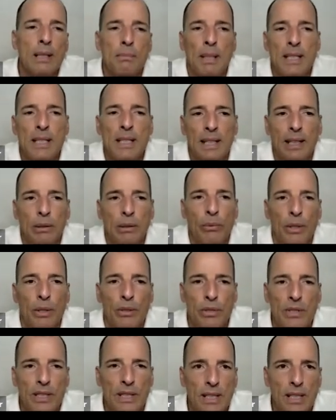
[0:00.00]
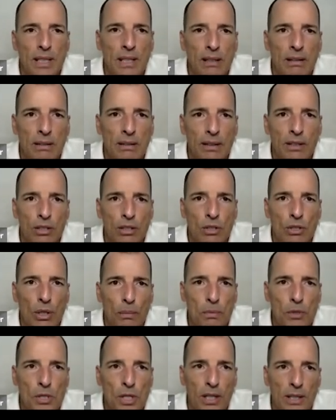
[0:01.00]
Basically, what you see here in the
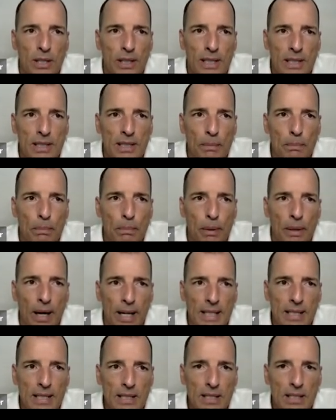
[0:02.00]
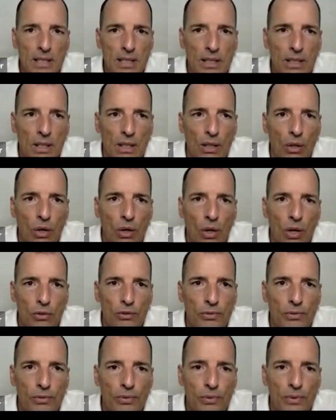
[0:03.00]
top chart is the price
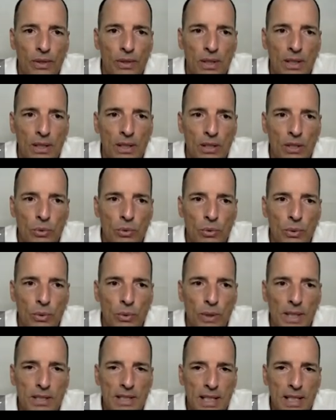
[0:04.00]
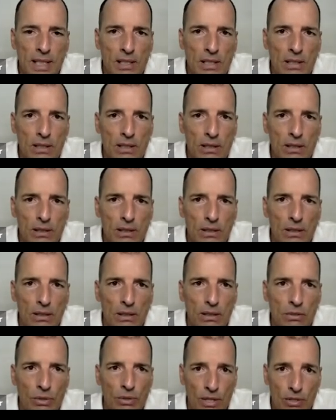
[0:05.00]
of the US 10-year
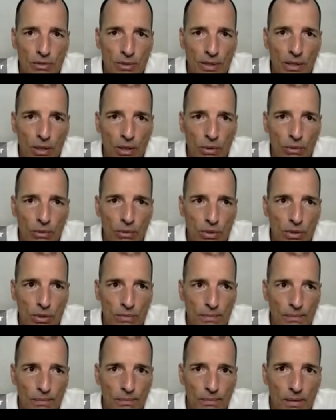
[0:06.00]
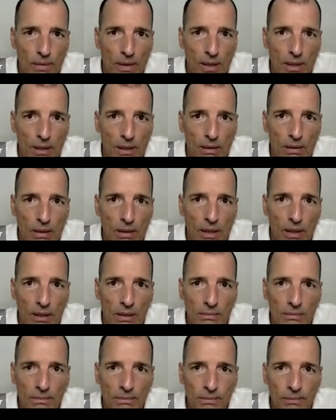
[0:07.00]
Treasury note
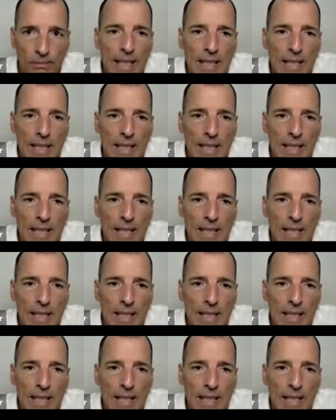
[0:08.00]
here.